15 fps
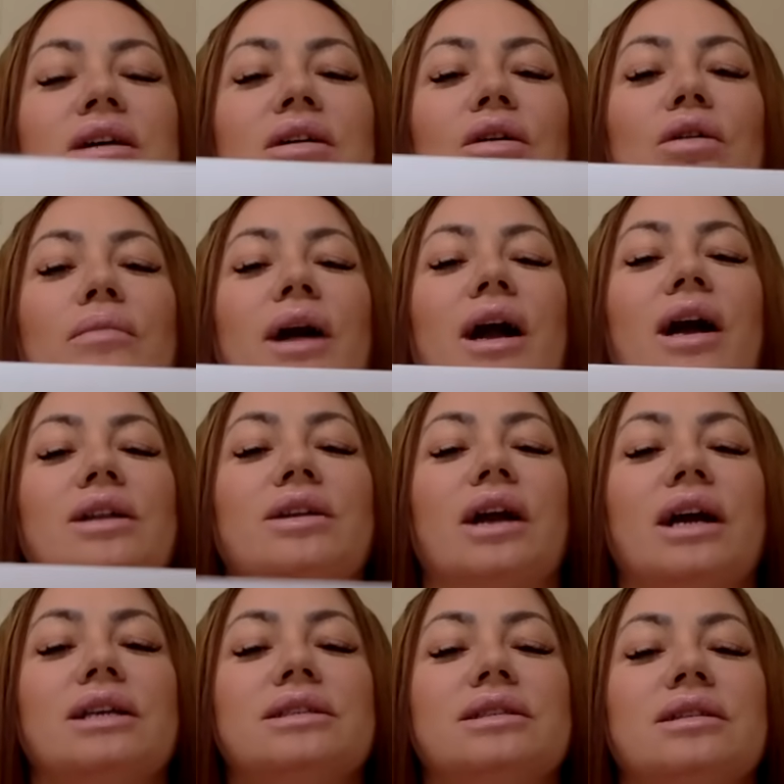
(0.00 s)
Oh my God, you
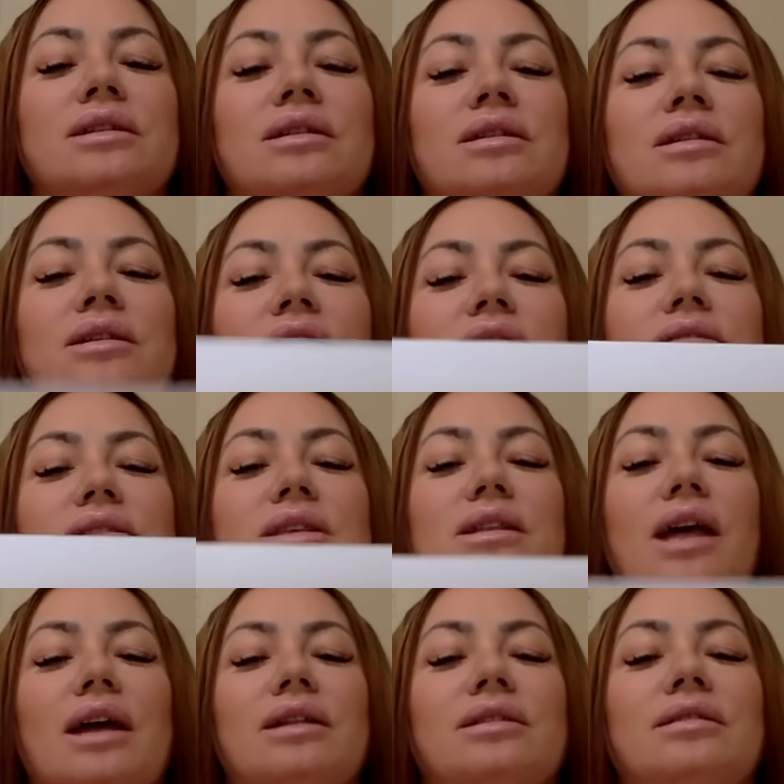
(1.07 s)
guys, you see
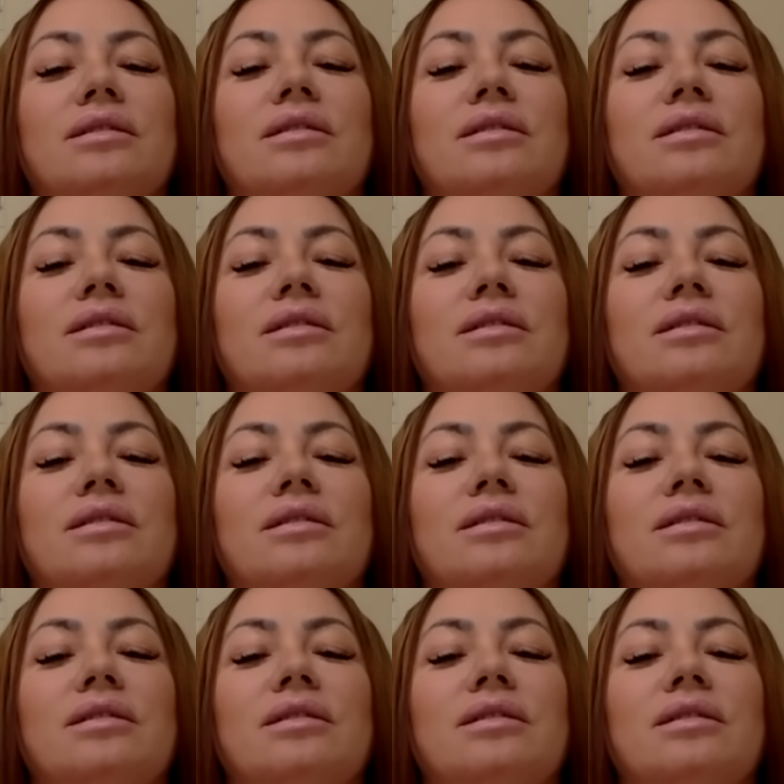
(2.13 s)
that?